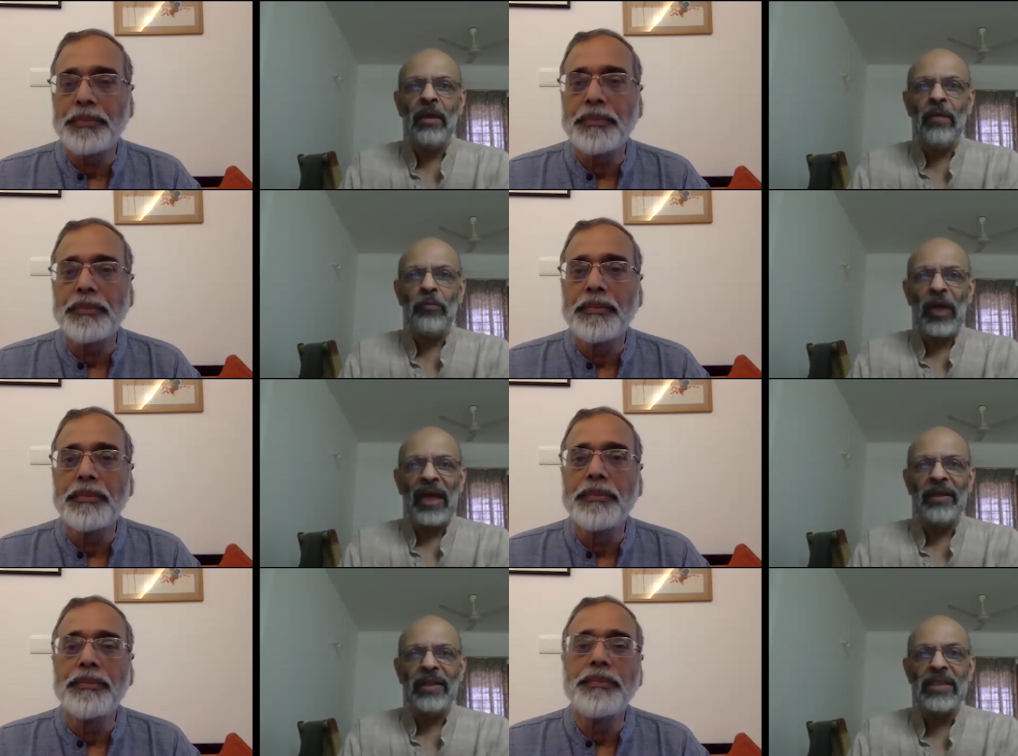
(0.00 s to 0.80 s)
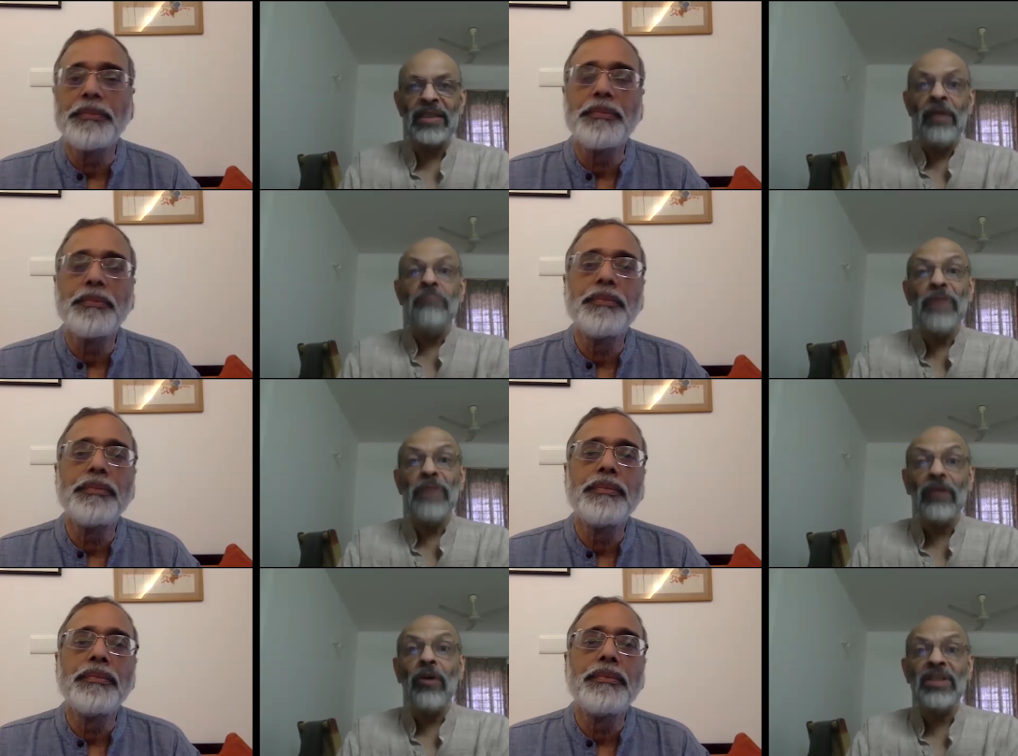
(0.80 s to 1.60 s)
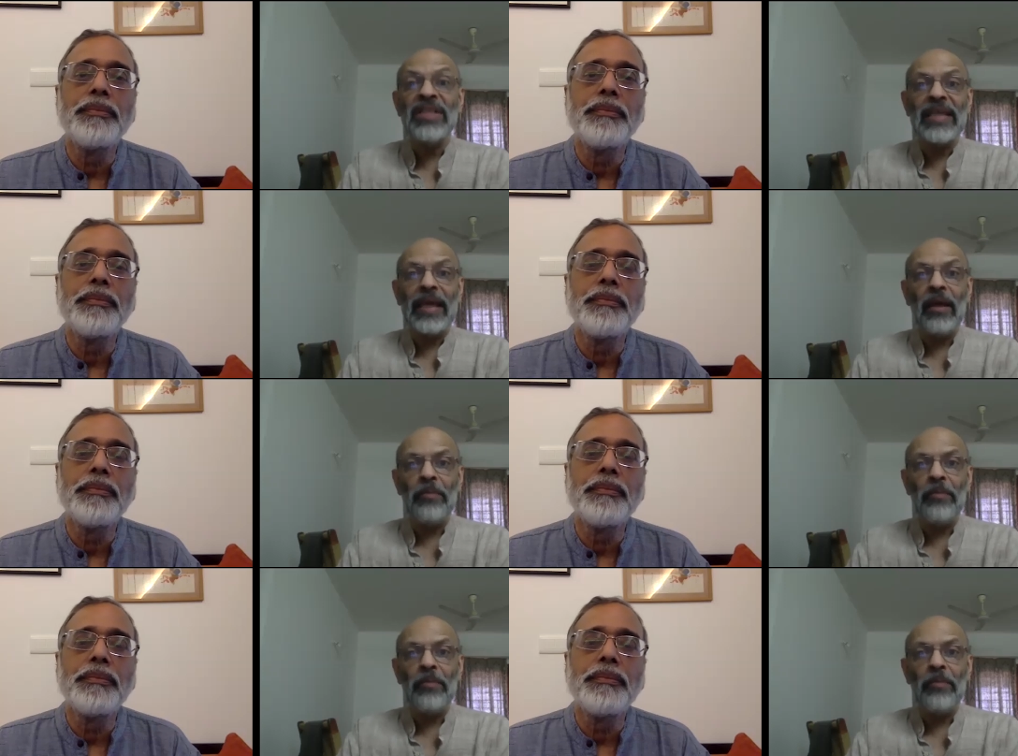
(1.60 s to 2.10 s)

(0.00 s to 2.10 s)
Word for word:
Speaker 1: modalities, because scale up